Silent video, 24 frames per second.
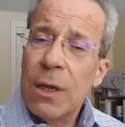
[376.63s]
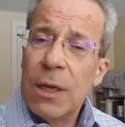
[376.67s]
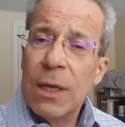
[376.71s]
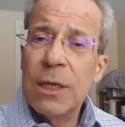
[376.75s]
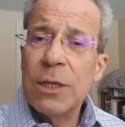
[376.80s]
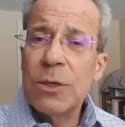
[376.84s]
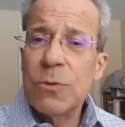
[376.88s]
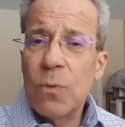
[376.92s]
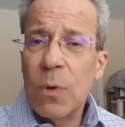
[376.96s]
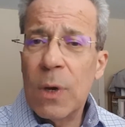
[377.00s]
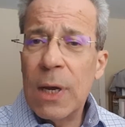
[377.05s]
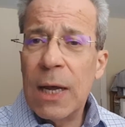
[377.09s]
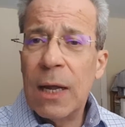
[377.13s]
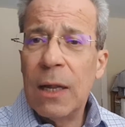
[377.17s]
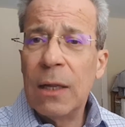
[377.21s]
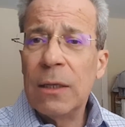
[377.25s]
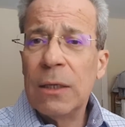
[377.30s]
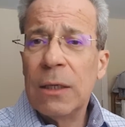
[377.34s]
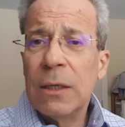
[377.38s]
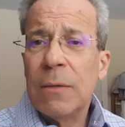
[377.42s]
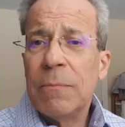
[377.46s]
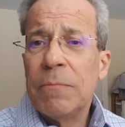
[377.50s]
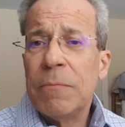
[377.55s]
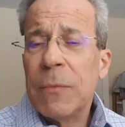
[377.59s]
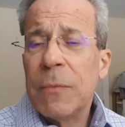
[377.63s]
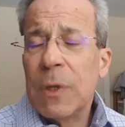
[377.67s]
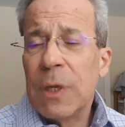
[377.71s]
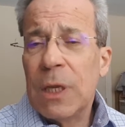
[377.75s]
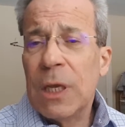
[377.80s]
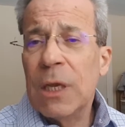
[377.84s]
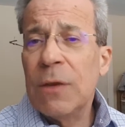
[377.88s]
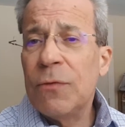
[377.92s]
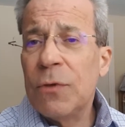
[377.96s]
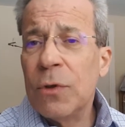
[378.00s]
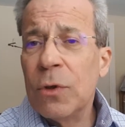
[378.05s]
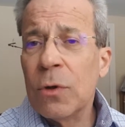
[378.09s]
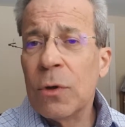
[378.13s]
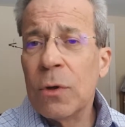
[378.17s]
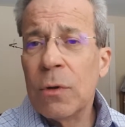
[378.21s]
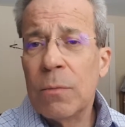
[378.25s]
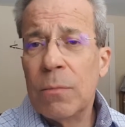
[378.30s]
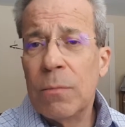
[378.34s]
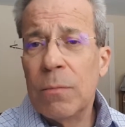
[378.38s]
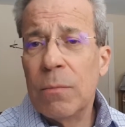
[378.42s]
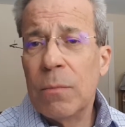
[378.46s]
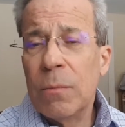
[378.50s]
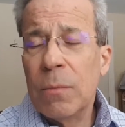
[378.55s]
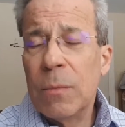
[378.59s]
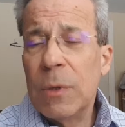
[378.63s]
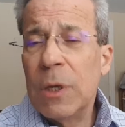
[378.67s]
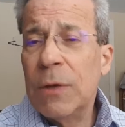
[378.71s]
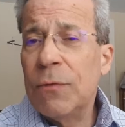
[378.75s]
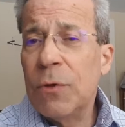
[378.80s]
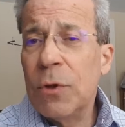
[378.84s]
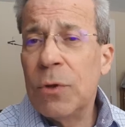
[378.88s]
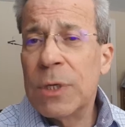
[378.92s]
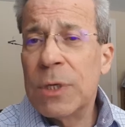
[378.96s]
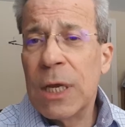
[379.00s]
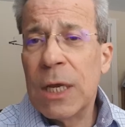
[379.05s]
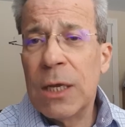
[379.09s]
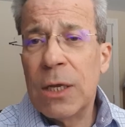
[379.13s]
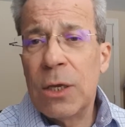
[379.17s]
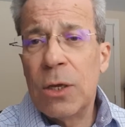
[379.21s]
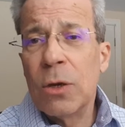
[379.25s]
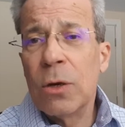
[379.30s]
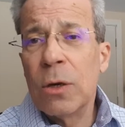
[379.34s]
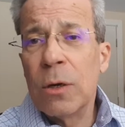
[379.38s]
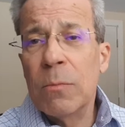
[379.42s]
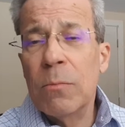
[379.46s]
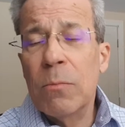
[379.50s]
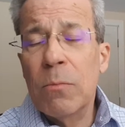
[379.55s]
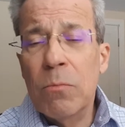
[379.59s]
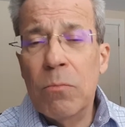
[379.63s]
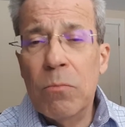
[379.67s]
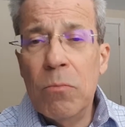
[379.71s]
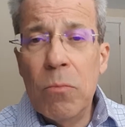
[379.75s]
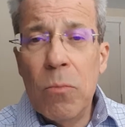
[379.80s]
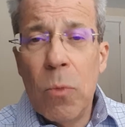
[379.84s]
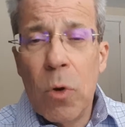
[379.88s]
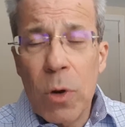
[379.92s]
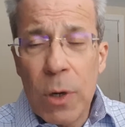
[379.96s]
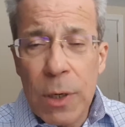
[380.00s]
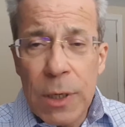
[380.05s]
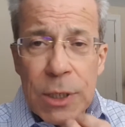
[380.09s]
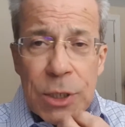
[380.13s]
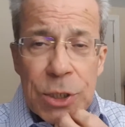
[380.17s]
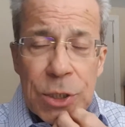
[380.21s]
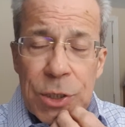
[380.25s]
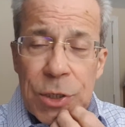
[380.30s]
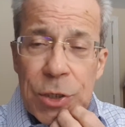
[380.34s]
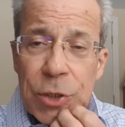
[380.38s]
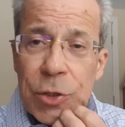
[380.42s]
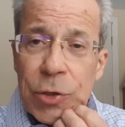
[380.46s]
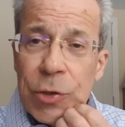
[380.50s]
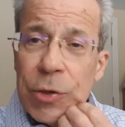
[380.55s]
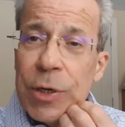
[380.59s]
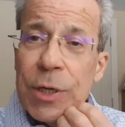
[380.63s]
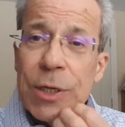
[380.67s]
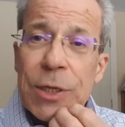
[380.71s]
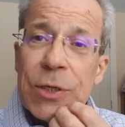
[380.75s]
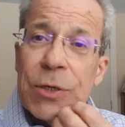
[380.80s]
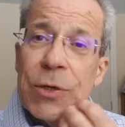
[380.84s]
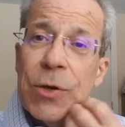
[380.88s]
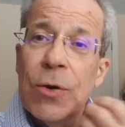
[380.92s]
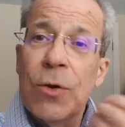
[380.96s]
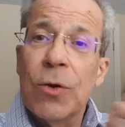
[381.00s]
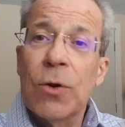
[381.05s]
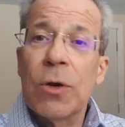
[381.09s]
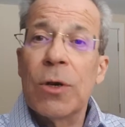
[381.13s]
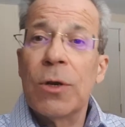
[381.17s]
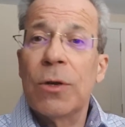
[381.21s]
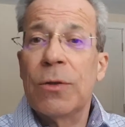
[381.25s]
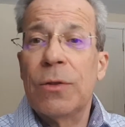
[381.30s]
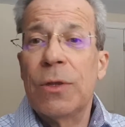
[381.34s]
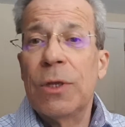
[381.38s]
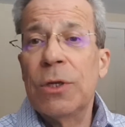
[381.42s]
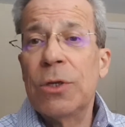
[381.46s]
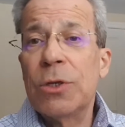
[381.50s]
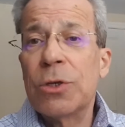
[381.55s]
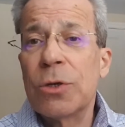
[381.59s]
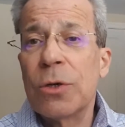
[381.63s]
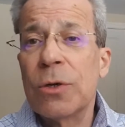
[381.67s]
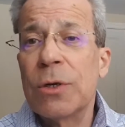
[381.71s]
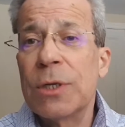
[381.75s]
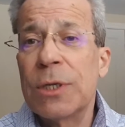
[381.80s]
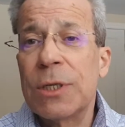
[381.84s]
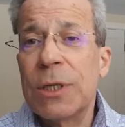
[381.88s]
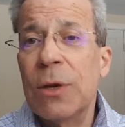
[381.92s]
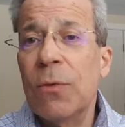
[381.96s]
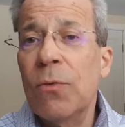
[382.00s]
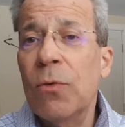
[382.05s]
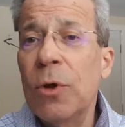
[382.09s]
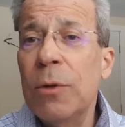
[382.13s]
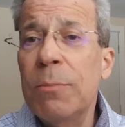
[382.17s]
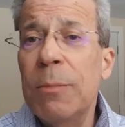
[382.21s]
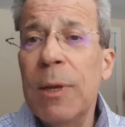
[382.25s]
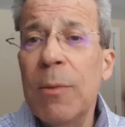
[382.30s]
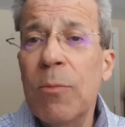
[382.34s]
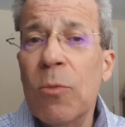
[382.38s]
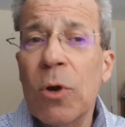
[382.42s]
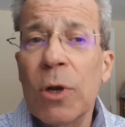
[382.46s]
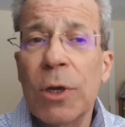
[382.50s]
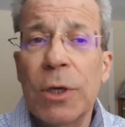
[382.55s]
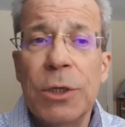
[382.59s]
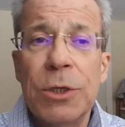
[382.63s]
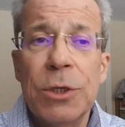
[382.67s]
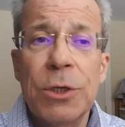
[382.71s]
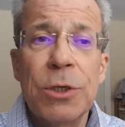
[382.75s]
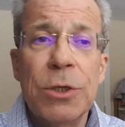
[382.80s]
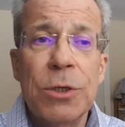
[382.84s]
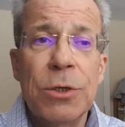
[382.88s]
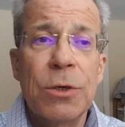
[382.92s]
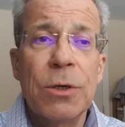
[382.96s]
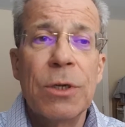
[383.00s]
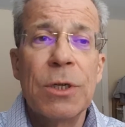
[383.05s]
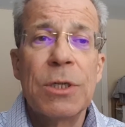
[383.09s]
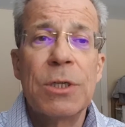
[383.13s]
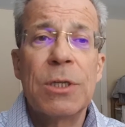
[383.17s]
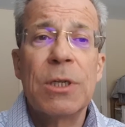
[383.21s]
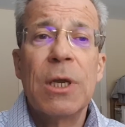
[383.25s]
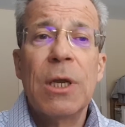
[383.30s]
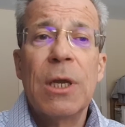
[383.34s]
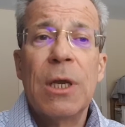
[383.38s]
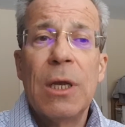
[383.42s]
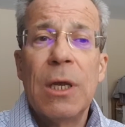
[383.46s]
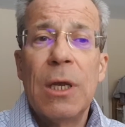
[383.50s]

As well, if you take your mortgage insurance, or the insurance that would be mortgage insurance,